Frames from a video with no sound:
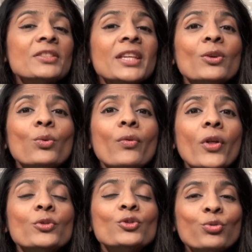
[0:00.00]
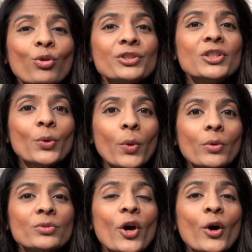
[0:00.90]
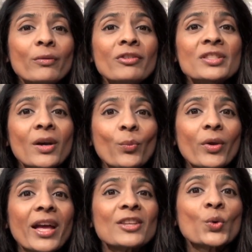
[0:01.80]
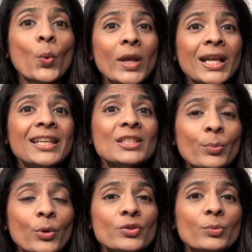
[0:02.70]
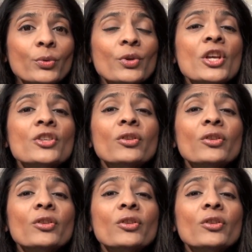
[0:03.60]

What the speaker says: So get all those trotty quotes over and done with as quickly as possible